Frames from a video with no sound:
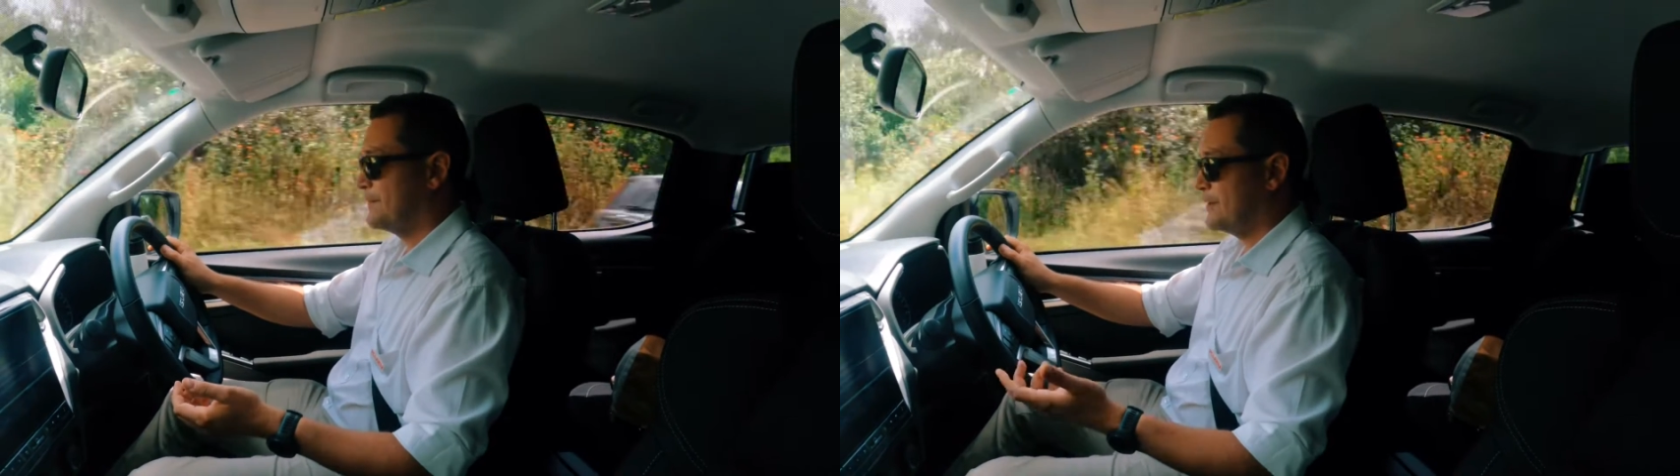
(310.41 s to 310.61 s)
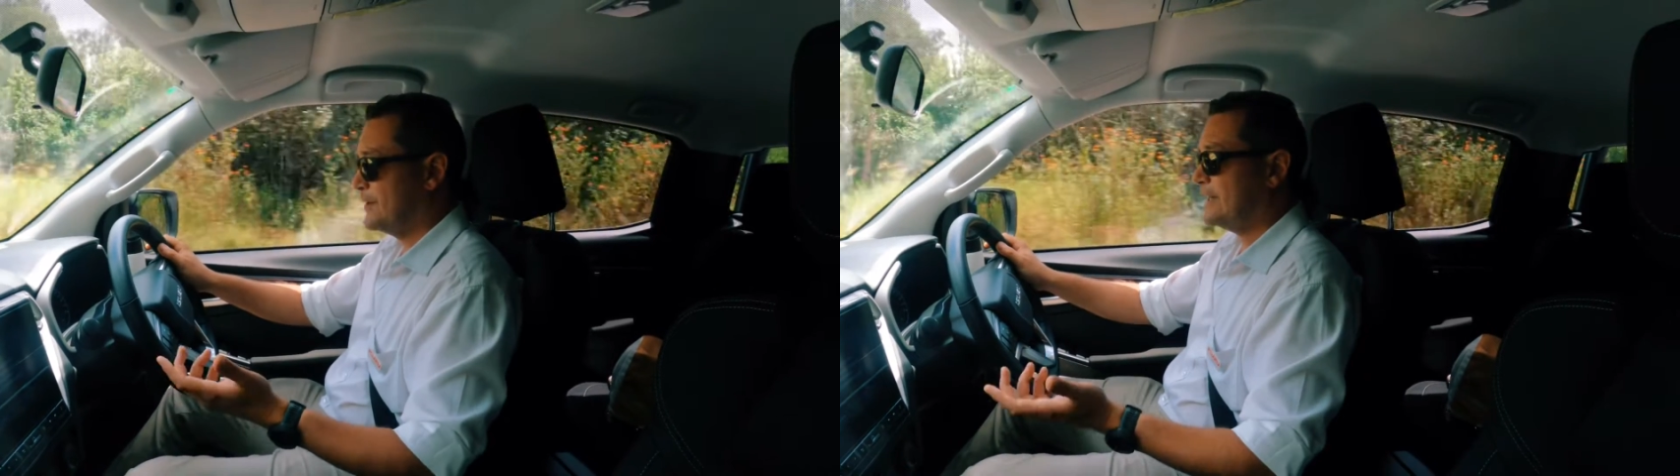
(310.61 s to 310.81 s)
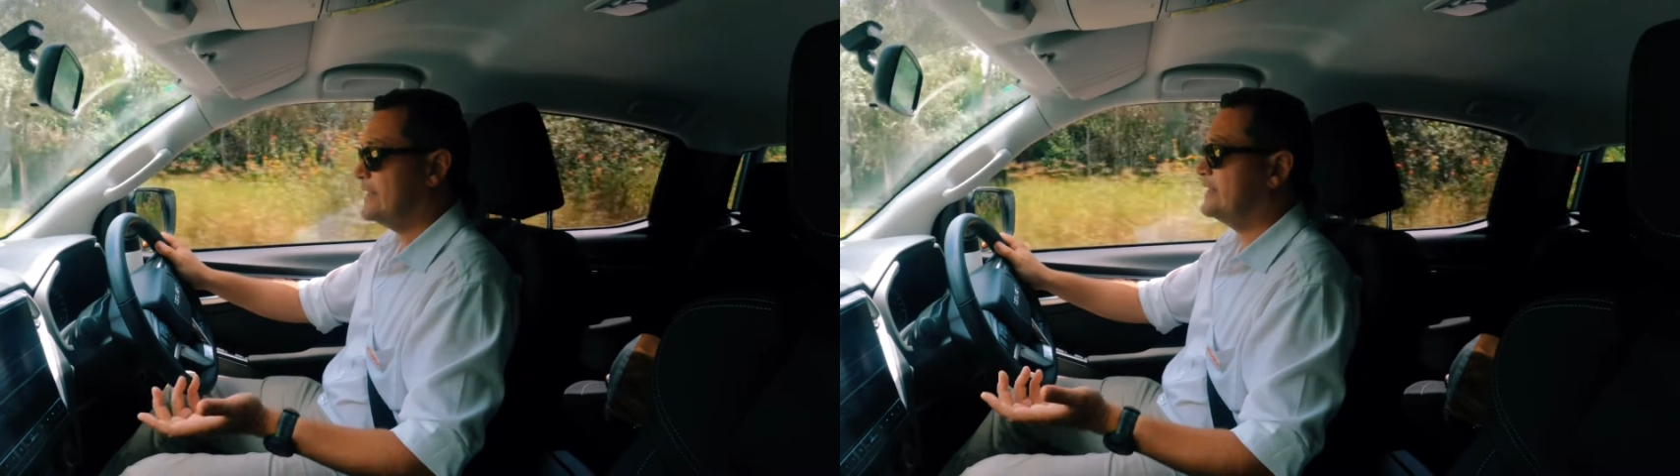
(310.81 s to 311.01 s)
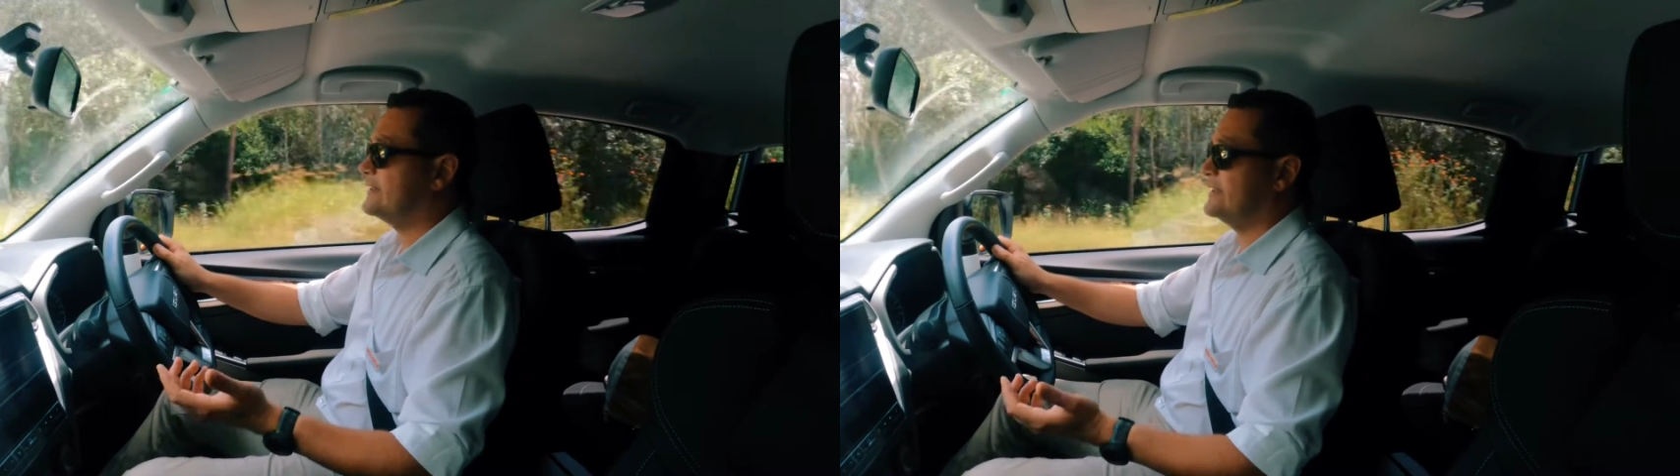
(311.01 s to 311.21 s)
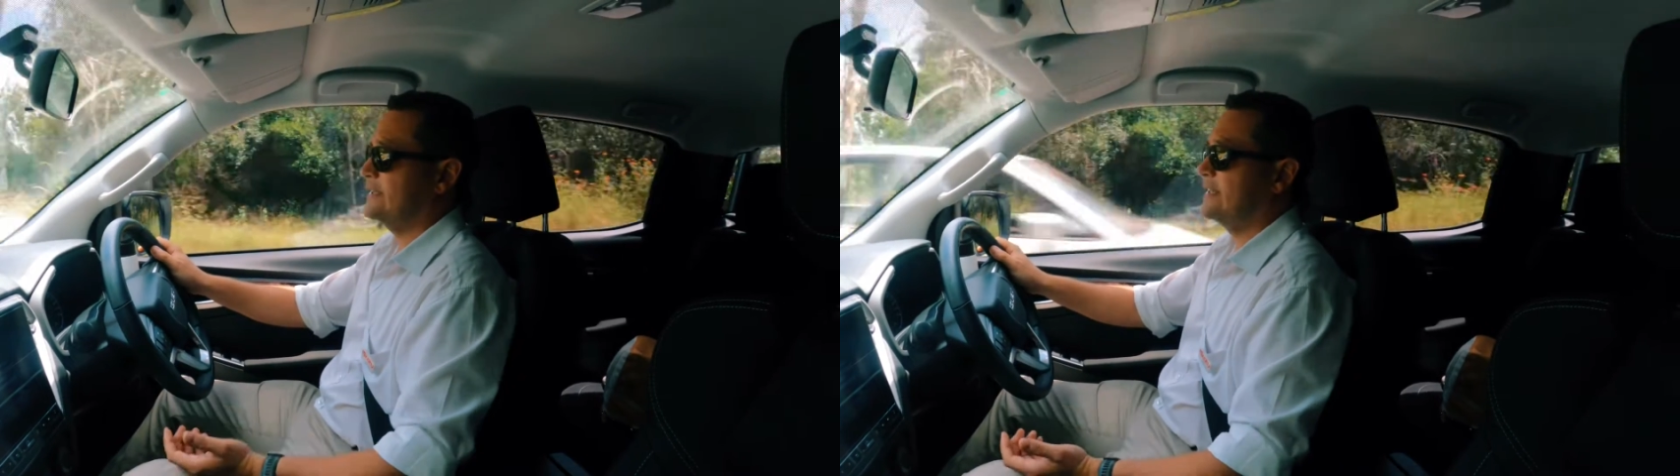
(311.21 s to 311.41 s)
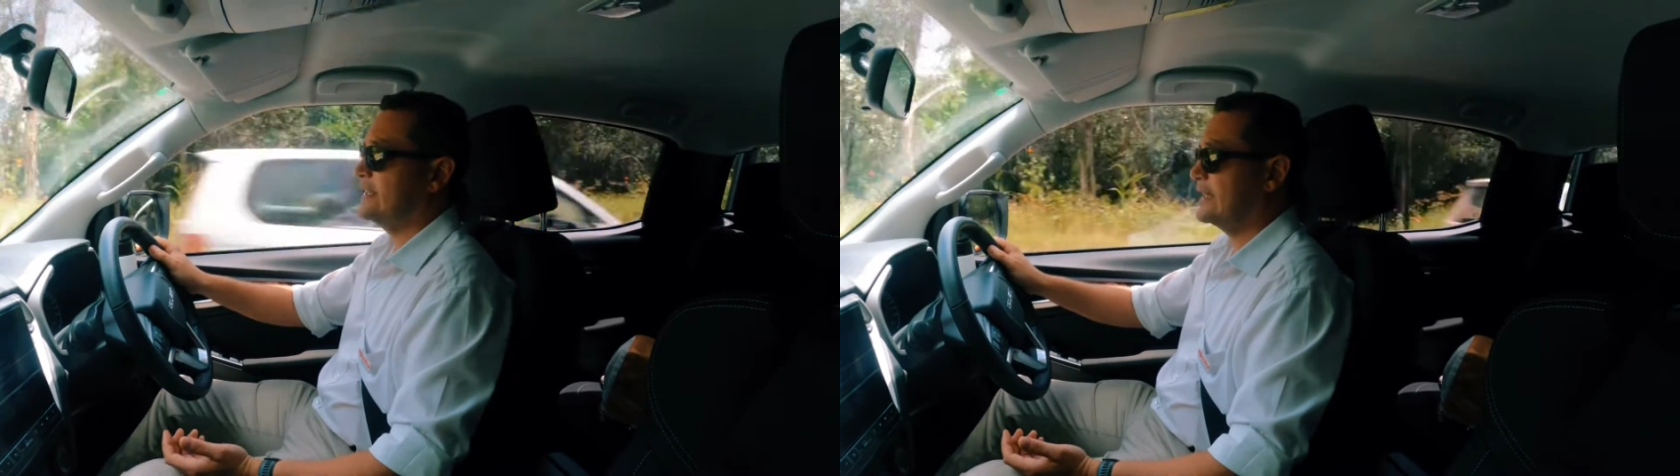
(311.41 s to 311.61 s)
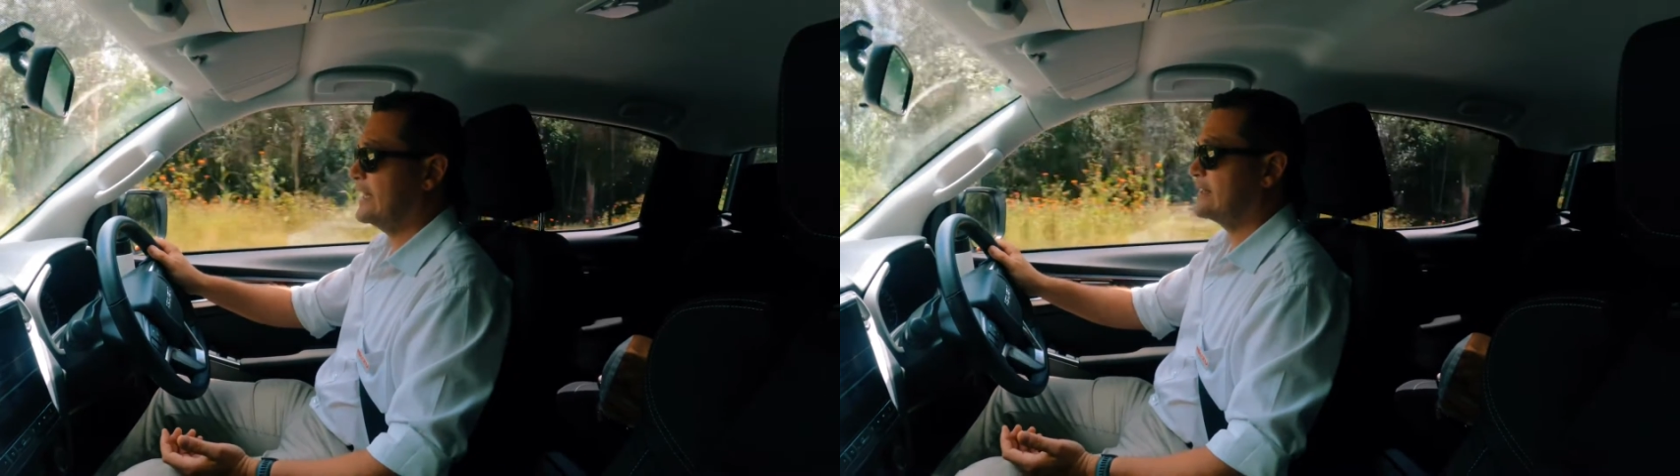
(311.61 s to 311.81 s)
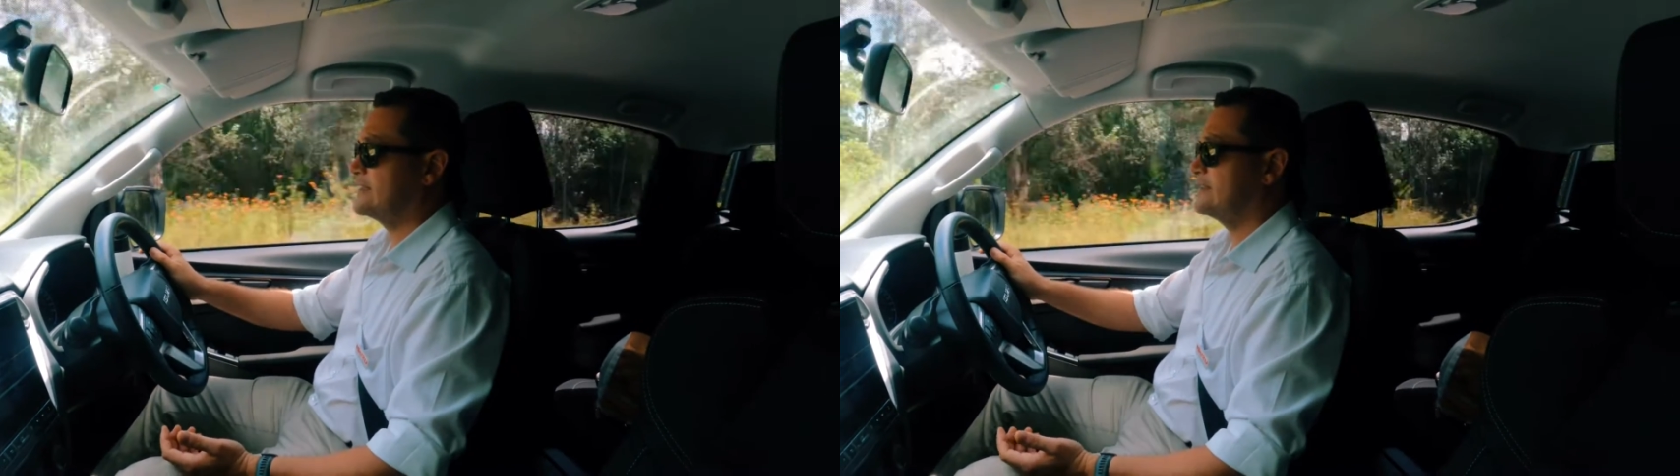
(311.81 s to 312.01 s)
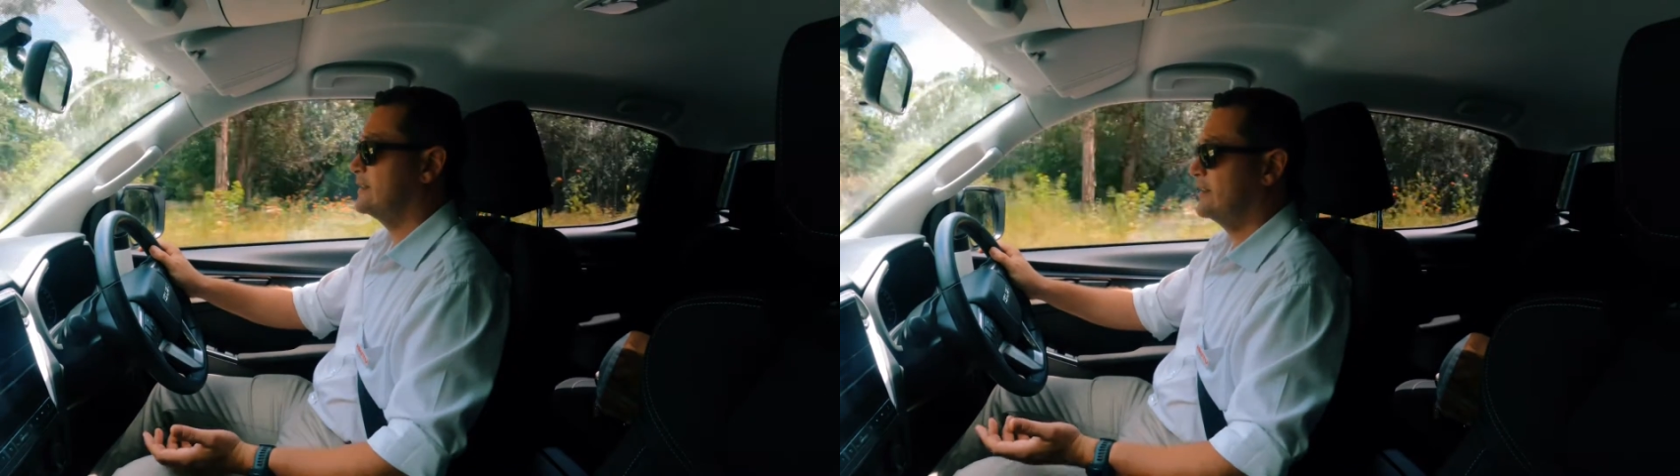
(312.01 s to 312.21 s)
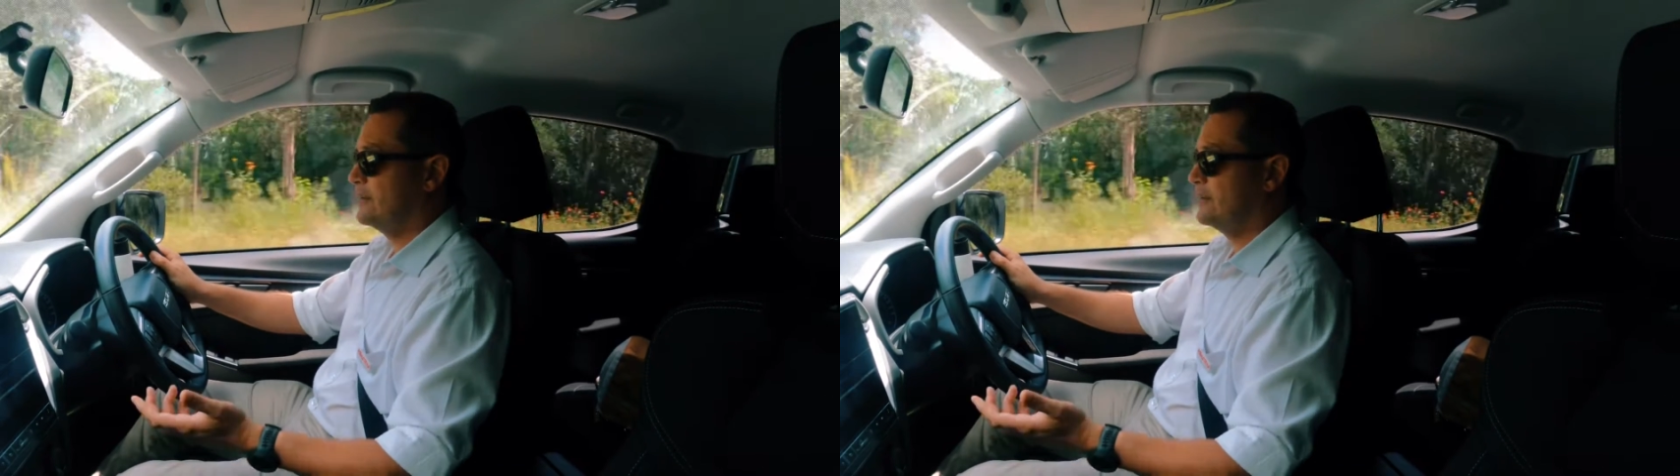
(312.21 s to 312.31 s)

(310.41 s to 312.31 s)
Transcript: you're easily going to get